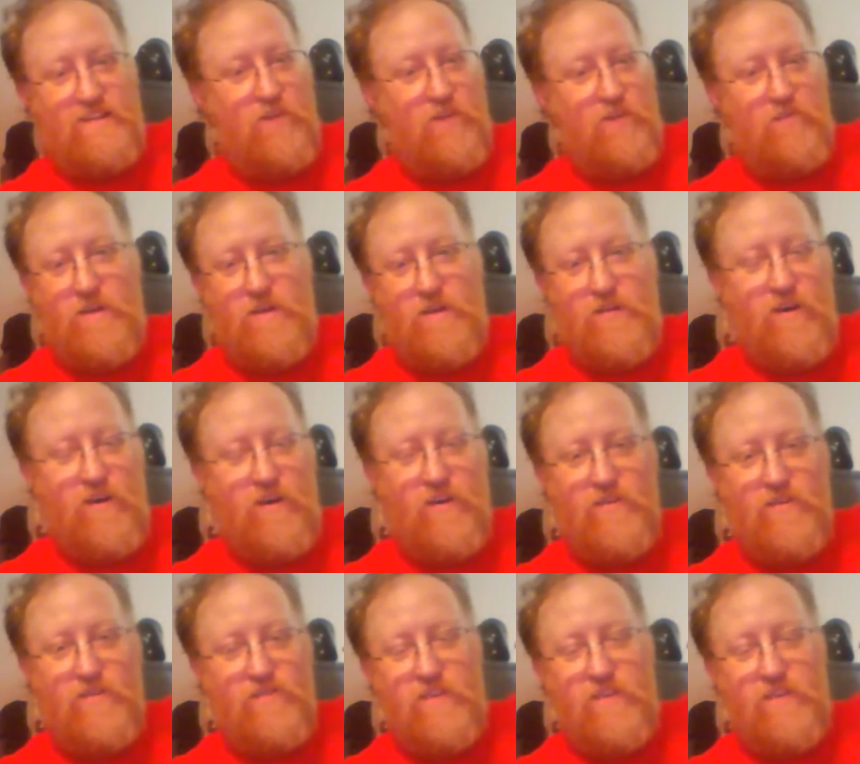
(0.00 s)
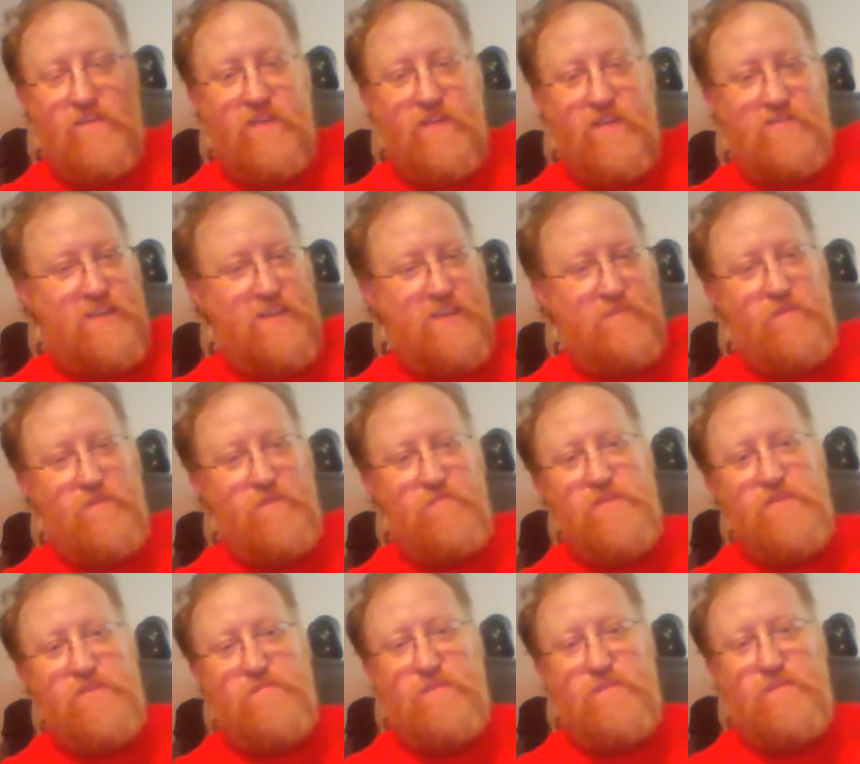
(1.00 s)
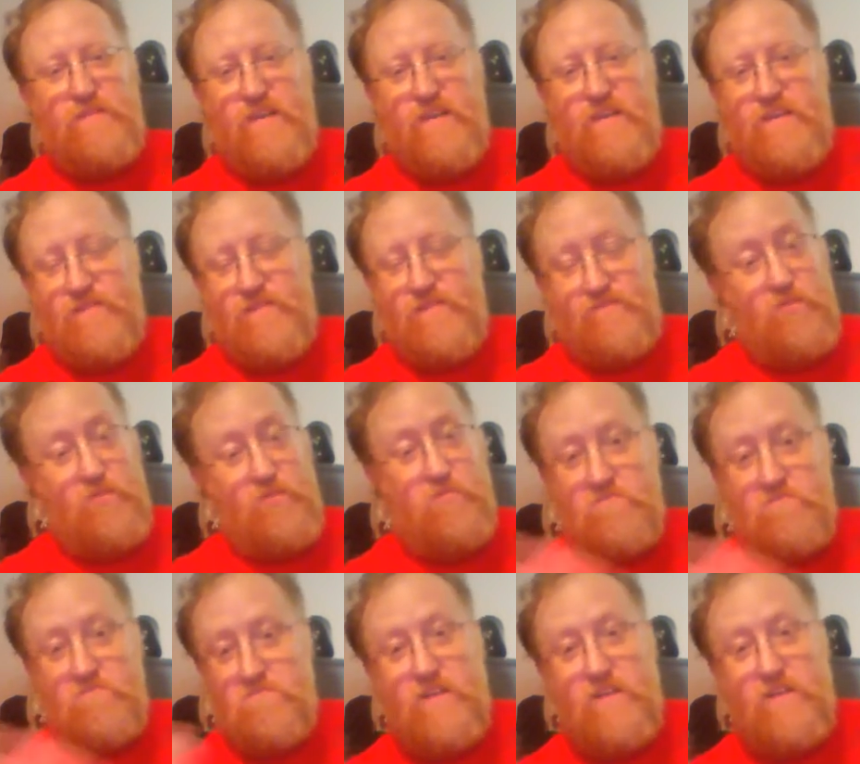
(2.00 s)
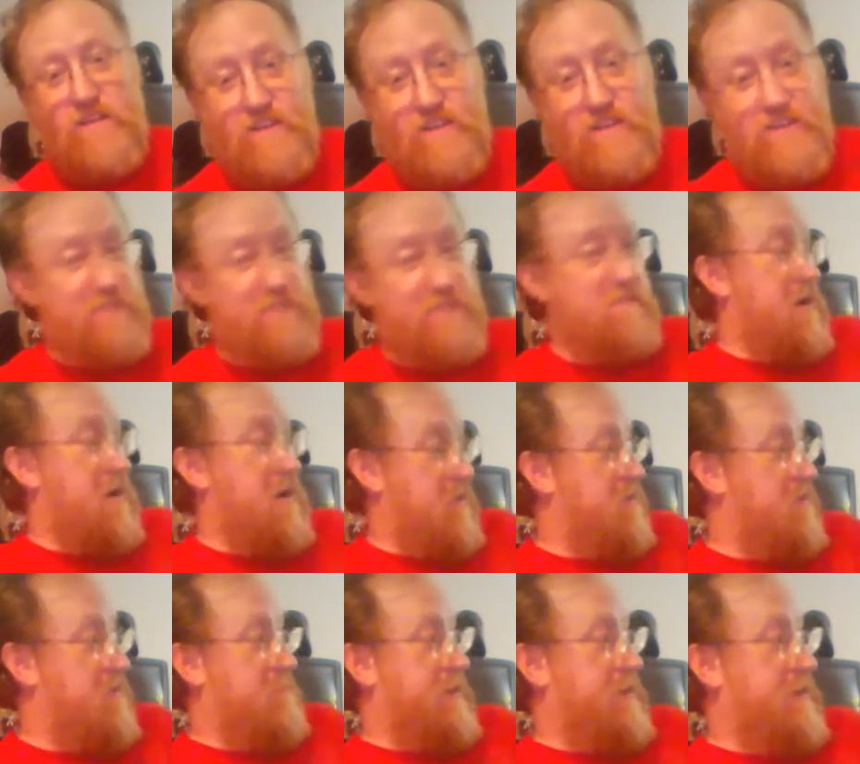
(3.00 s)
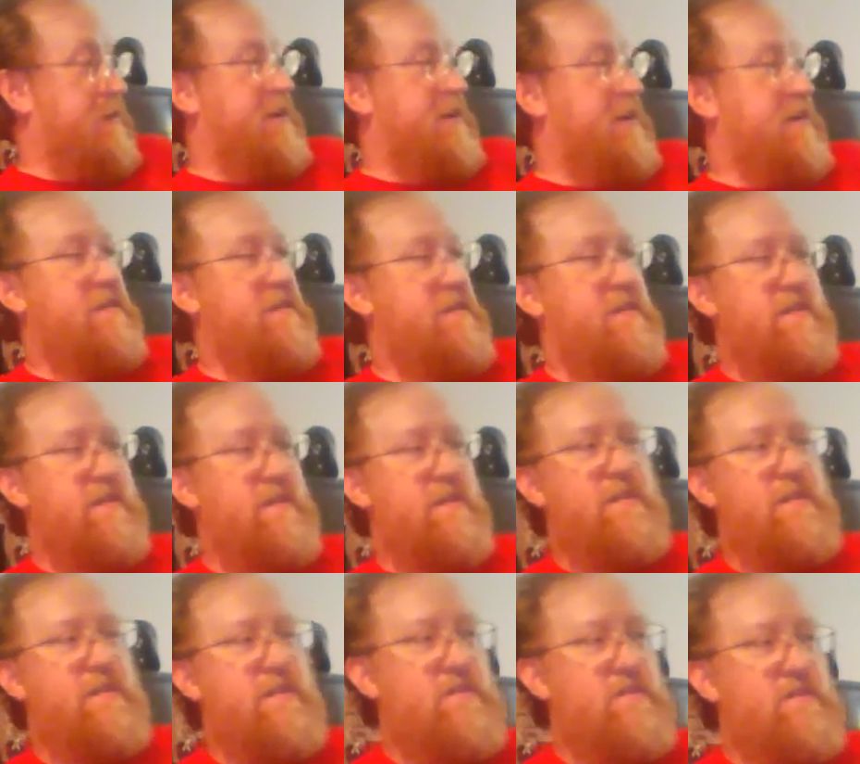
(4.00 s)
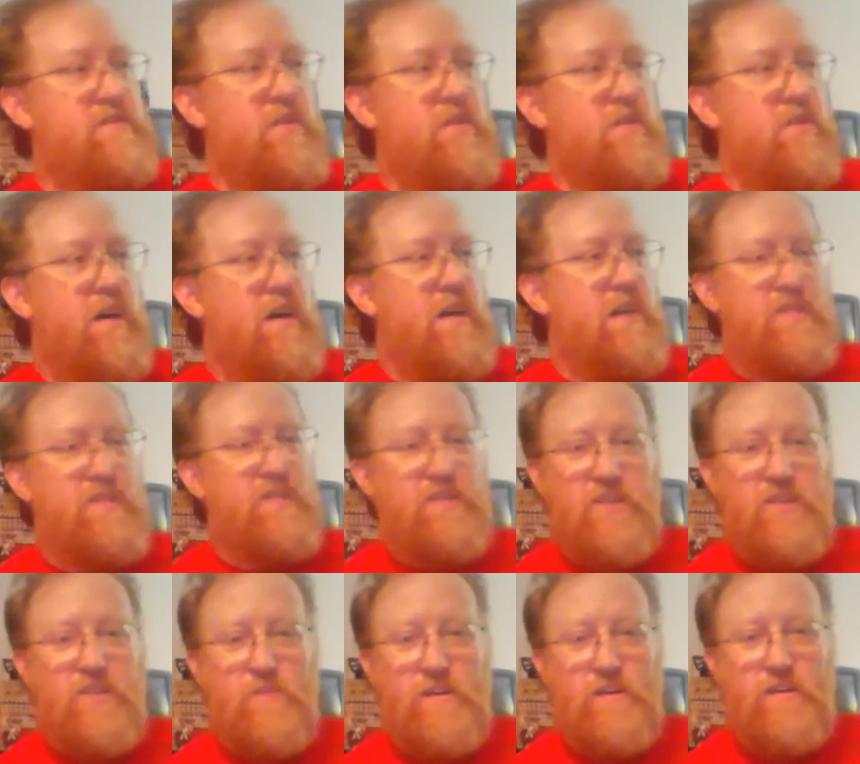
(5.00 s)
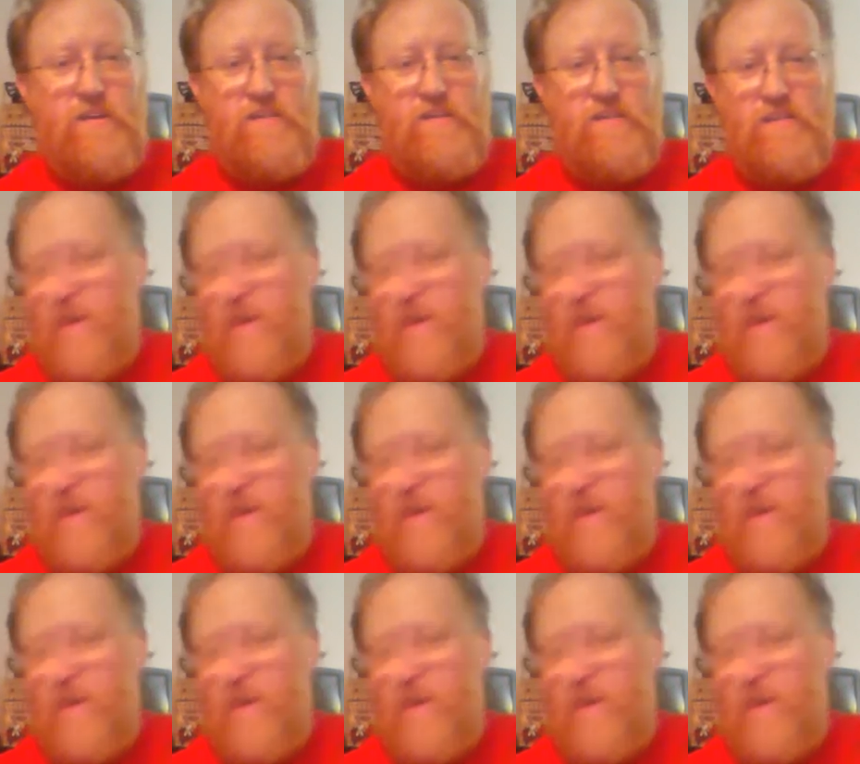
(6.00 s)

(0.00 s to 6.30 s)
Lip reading: there with my daughter. They've got a separate bedroom that they can, so it, this is my room, period. So I was like, you know what?